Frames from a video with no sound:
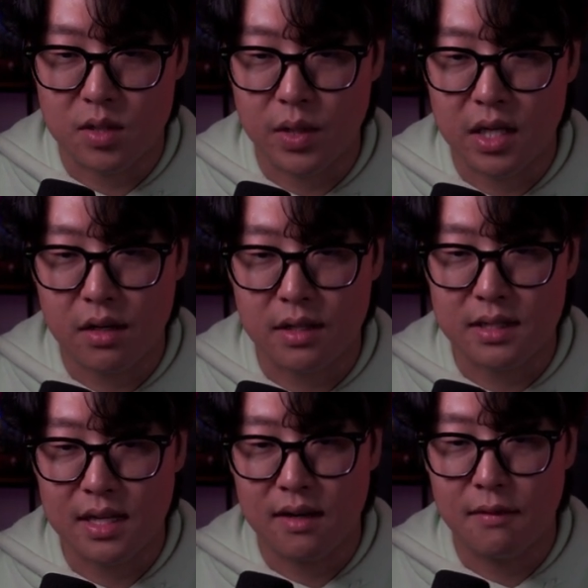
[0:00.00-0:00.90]
So here,
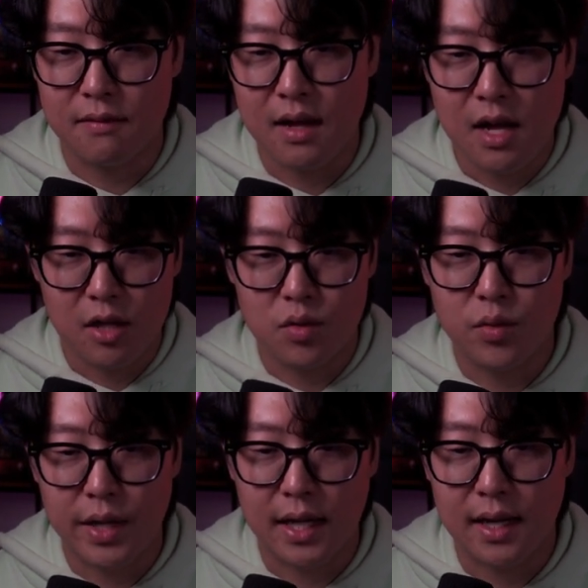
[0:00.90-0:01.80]
instead of
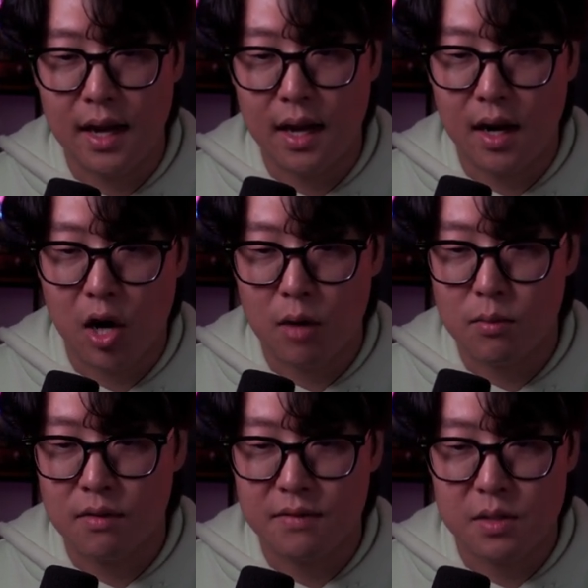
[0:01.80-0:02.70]
doing
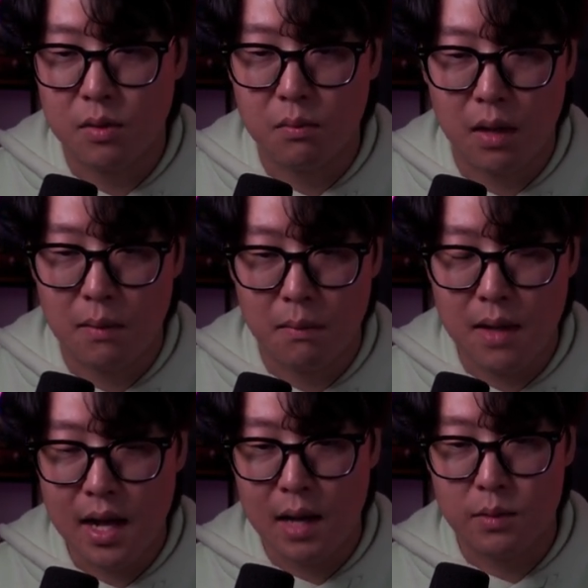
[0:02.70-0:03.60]
armor visible blah, blah,
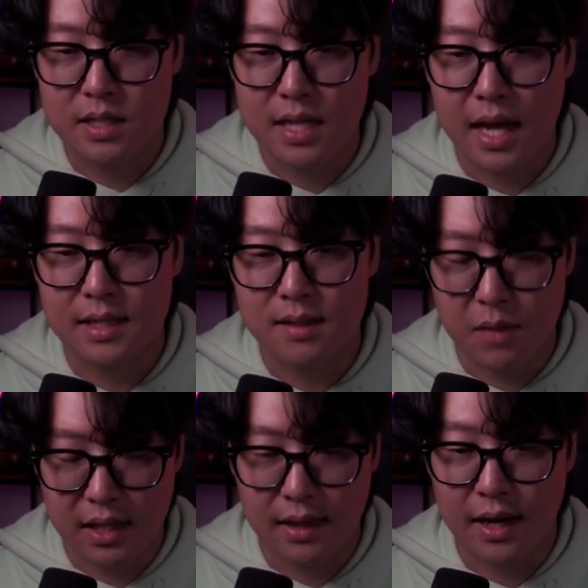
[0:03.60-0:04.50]
blah, I would say
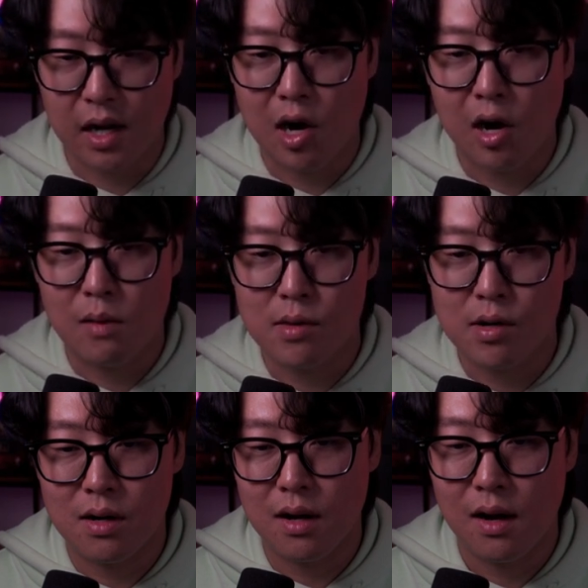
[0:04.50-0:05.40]
something like
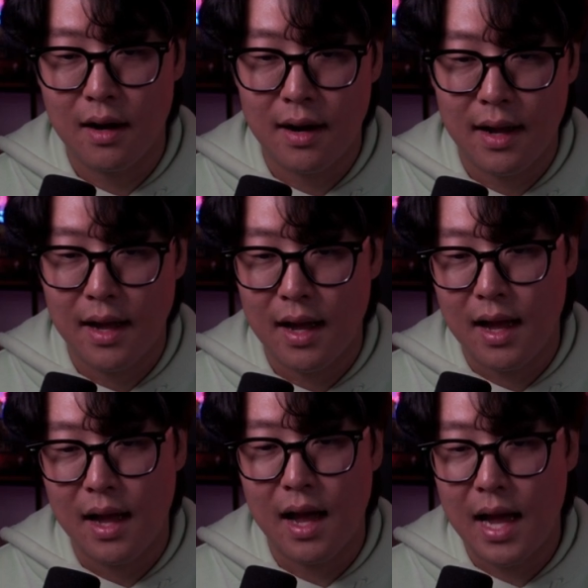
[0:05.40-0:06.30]
armor
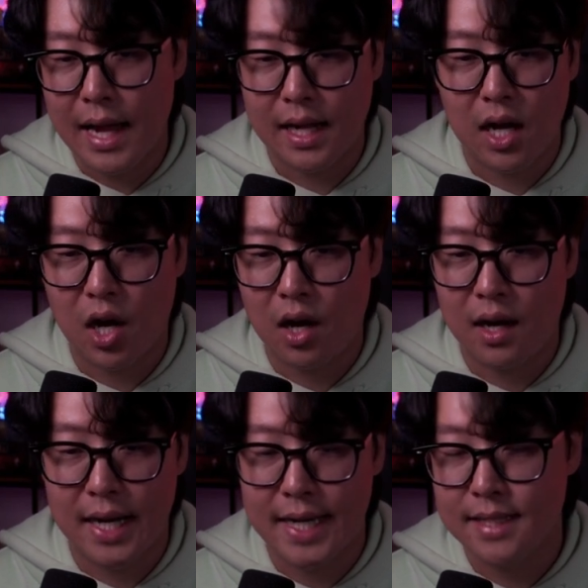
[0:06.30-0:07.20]

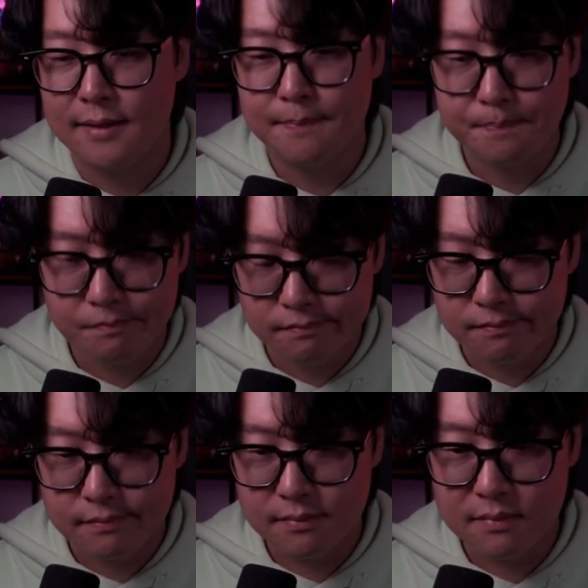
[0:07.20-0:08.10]
icon
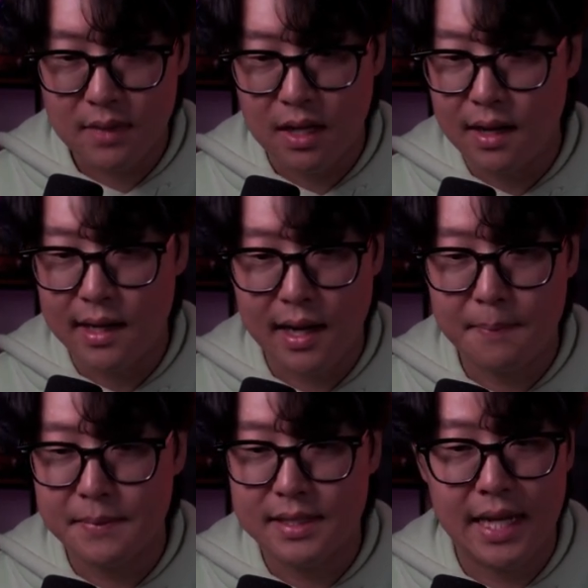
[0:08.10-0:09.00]

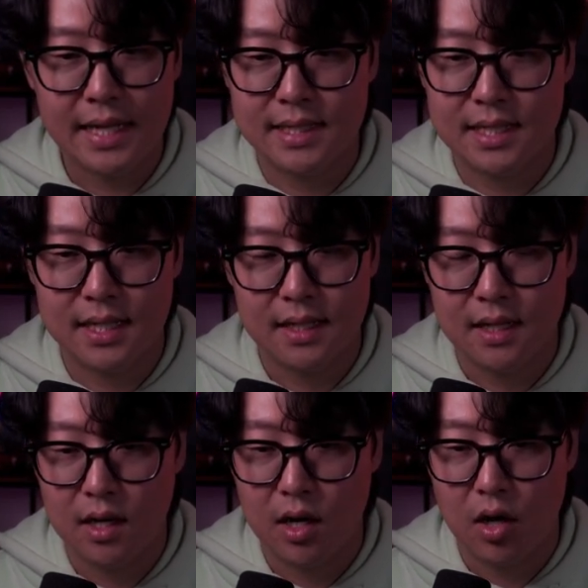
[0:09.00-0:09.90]
update
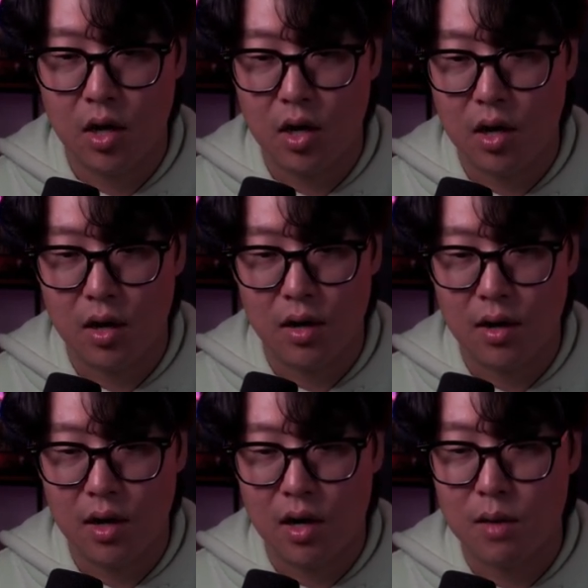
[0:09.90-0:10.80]

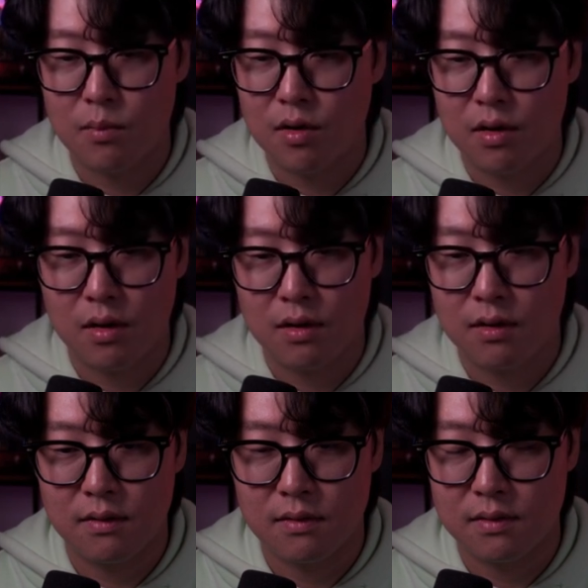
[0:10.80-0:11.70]

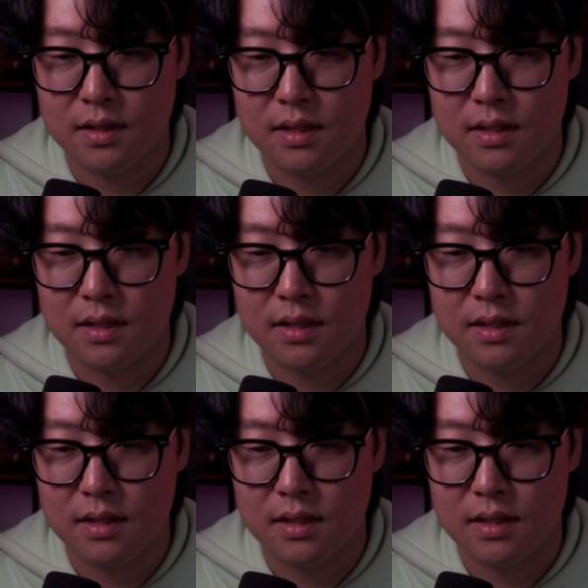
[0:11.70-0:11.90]
armor